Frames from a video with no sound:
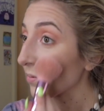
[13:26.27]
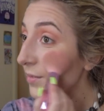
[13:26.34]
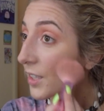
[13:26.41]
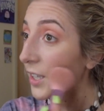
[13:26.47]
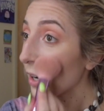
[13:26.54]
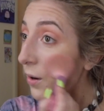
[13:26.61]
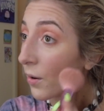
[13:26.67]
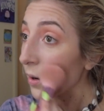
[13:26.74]

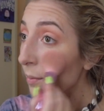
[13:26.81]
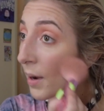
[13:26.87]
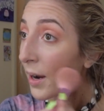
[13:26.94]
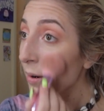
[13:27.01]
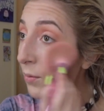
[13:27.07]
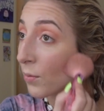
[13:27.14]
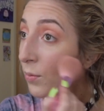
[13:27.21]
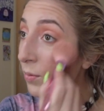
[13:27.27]
you know,
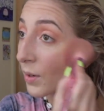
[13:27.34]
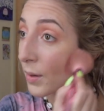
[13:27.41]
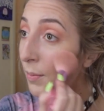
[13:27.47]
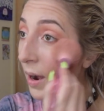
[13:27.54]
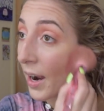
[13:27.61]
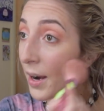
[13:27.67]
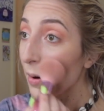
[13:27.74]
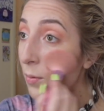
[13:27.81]
am
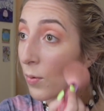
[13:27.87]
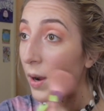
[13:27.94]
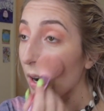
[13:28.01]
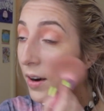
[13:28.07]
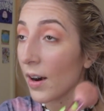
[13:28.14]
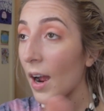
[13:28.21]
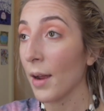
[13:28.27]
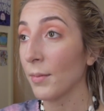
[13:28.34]
I
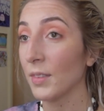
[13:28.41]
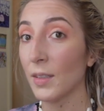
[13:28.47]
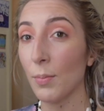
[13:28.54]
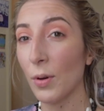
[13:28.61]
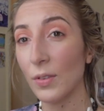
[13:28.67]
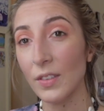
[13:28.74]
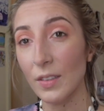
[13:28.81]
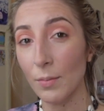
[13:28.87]
where I'm
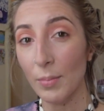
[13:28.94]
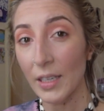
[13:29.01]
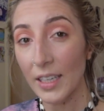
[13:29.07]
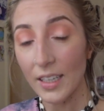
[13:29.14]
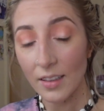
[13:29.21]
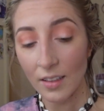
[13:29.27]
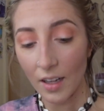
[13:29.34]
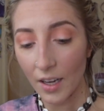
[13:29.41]
supposed to
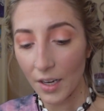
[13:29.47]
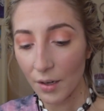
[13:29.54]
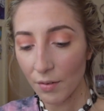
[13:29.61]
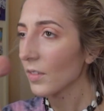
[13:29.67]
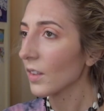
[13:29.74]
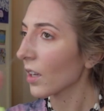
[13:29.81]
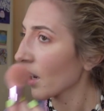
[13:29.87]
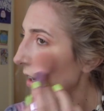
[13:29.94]
be in life?